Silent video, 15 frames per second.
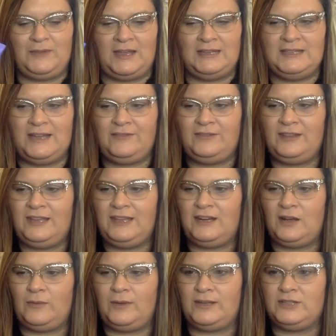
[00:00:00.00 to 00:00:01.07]
I definitely
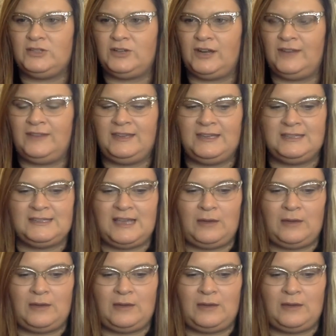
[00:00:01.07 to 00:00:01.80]
cannot wait to try this.